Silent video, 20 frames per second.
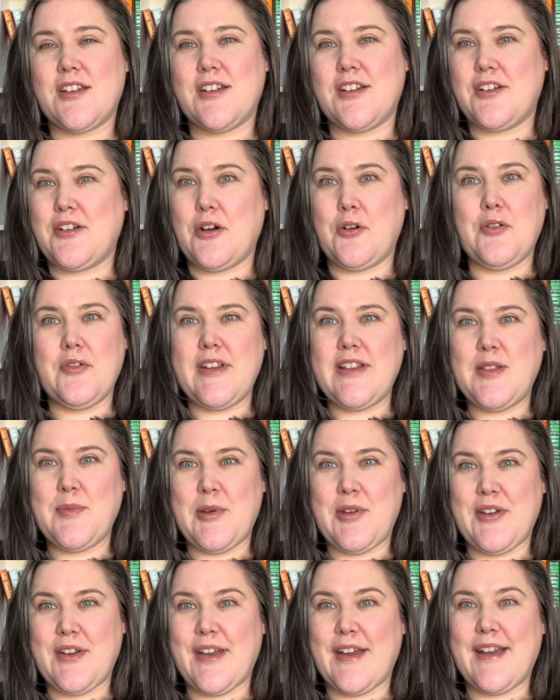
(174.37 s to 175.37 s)
go read the
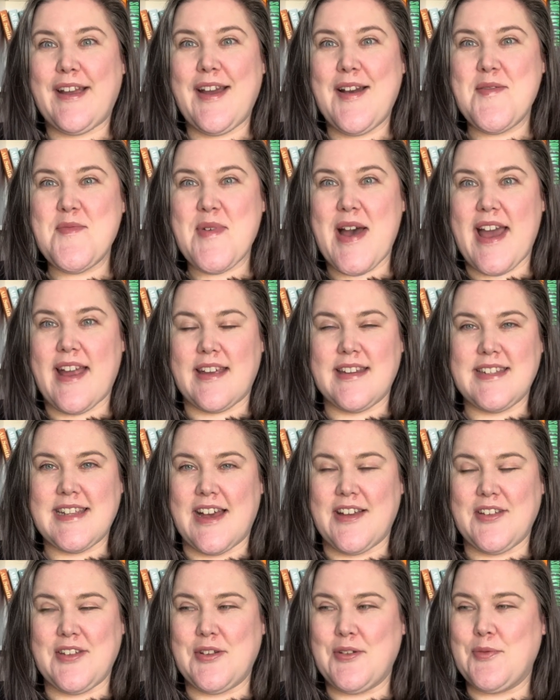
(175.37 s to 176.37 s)
book, come back and
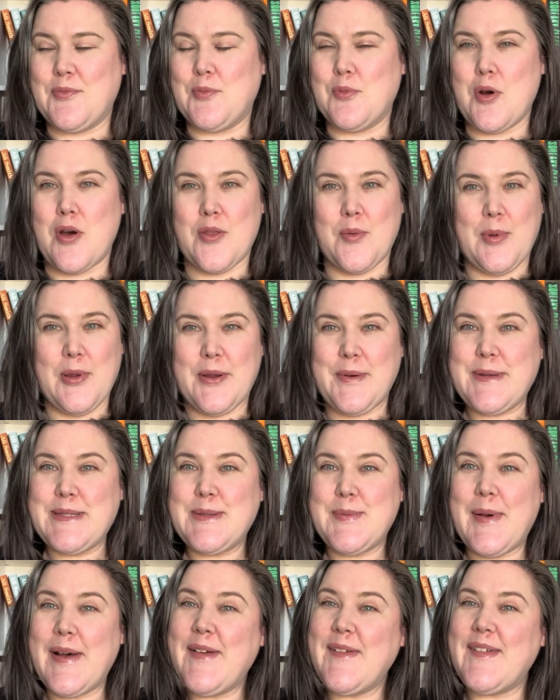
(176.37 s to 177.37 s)
tell you what the book was
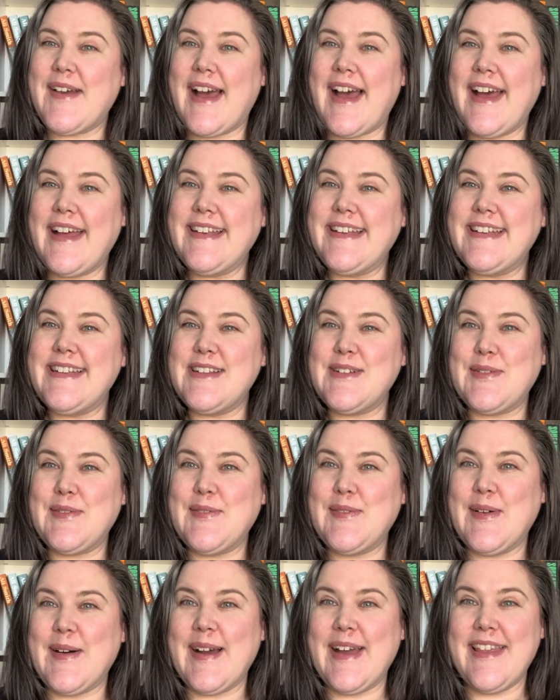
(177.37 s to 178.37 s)
about and
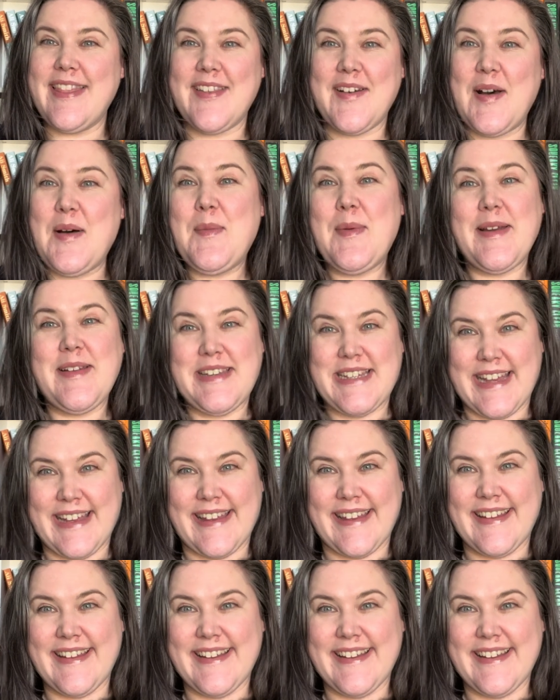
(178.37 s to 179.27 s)
what I thought about it.